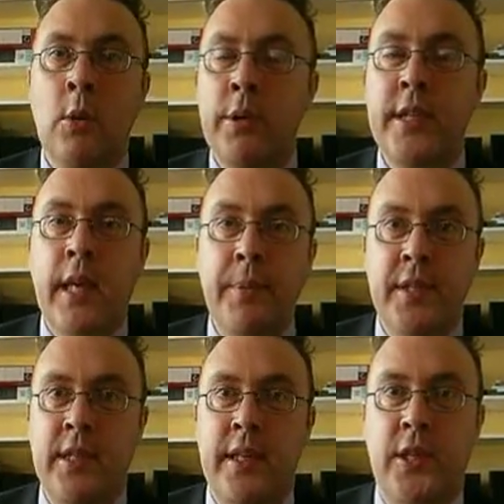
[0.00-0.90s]
Well, the
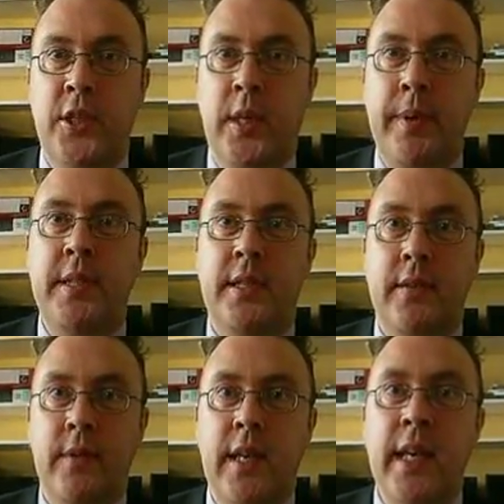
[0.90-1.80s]
deputy leadership is
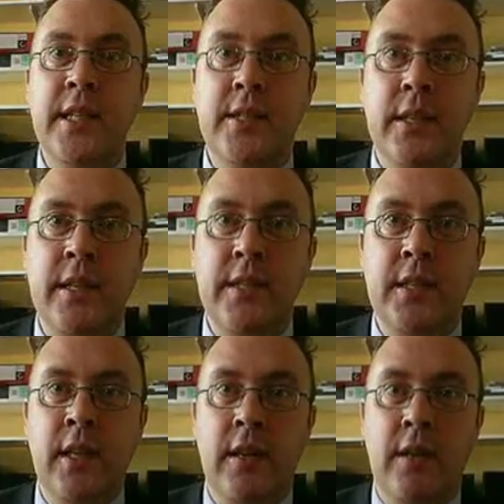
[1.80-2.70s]

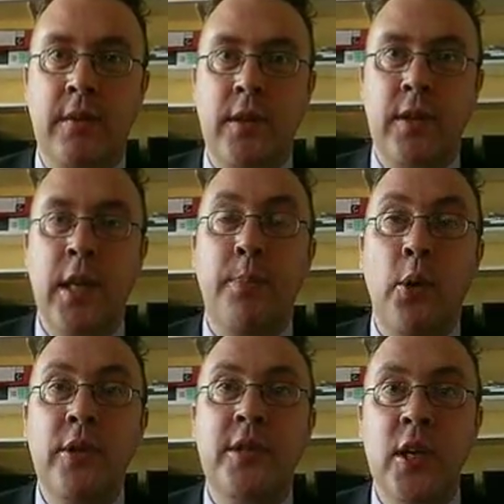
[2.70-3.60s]
the
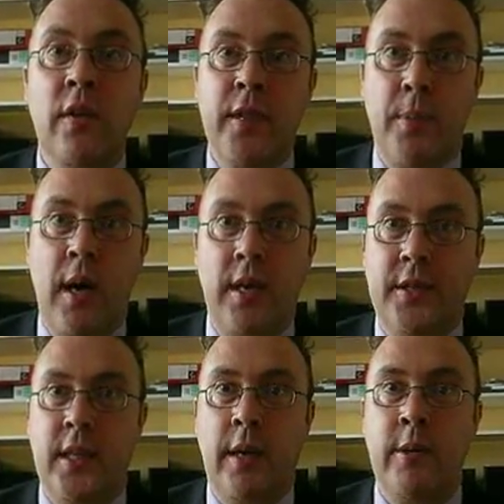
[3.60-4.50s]
appointee of the
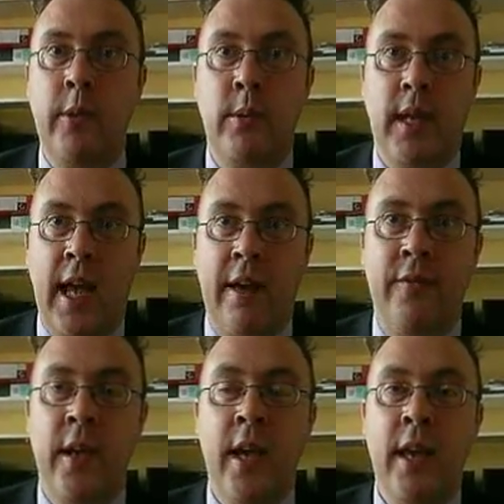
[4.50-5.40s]
party. I mean, we will have
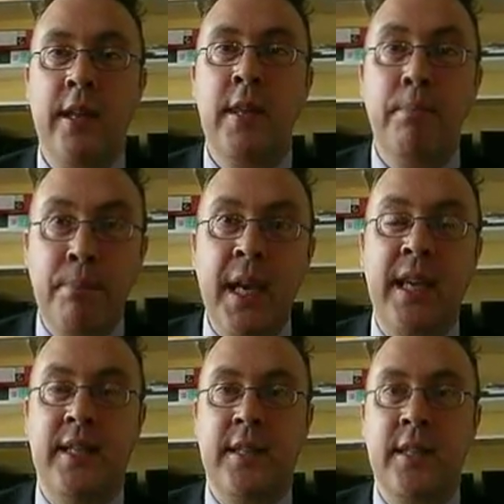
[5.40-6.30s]
the
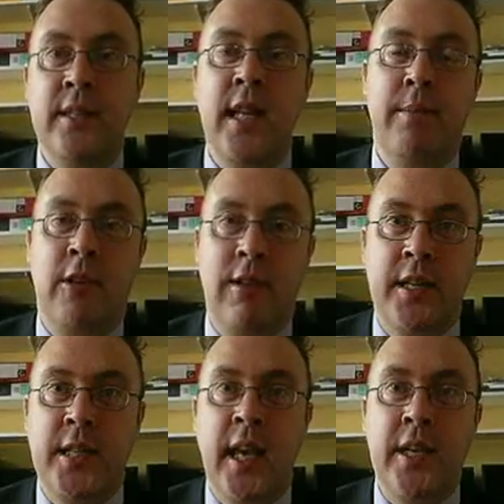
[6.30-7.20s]
biggest
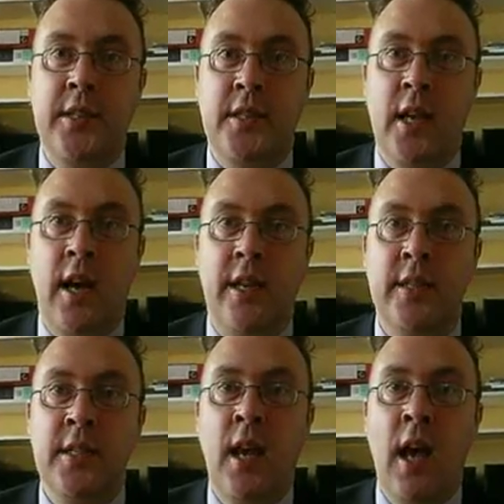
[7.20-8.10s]
democratic
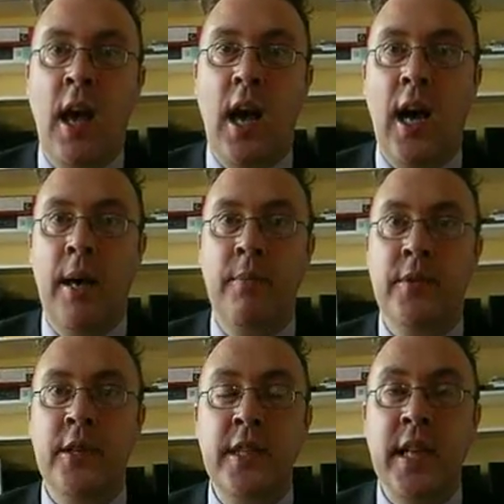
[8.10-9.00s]
exercise
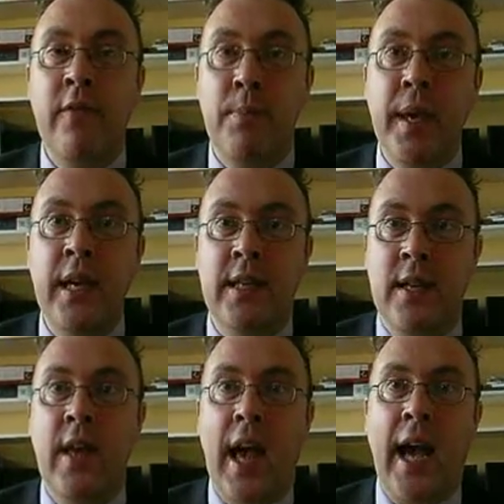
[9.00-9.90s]
that there's ever been
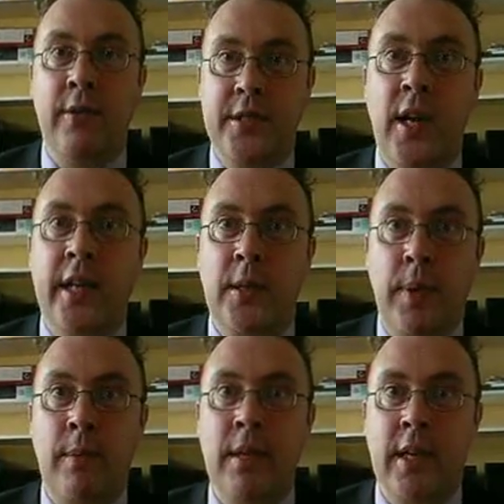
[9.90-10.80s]
outside a
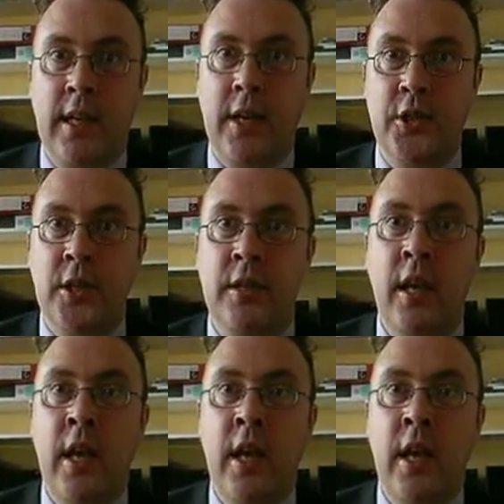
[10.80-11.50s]
public election.